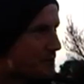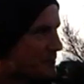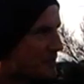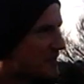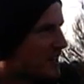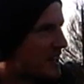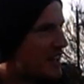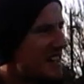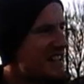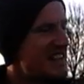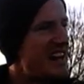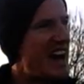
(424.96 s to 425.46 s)

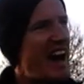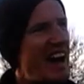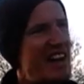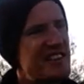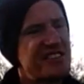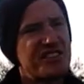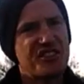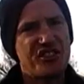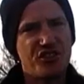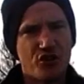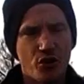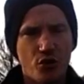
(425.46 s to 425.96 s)

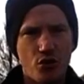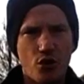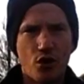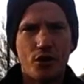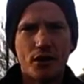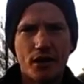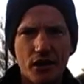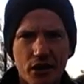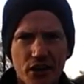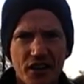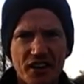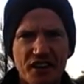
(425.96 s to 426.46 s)
enhance your
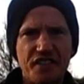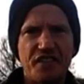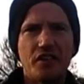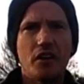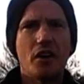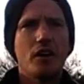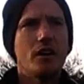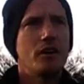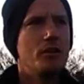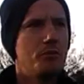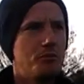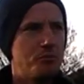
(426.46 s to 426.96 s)
own life
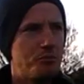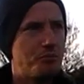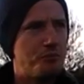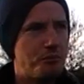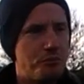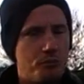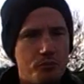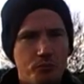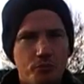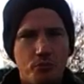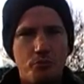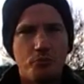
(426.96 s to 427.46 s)

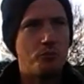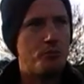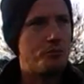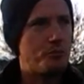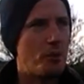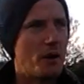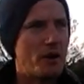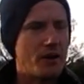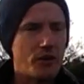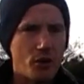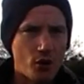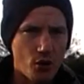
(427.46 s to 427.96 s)

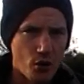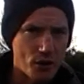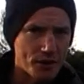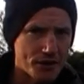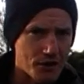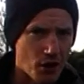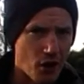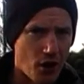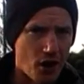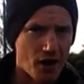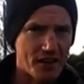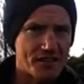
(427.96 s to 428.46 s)
by your own
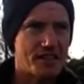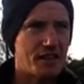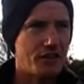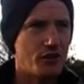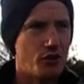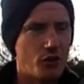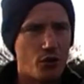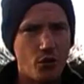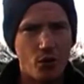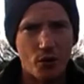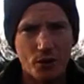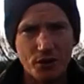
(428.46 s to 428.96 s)
thoughts and
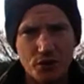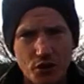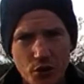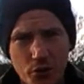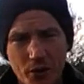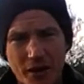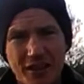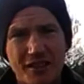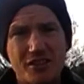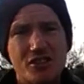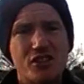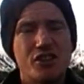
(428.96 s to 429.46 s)
your own
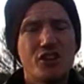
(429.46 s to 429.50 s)
doings.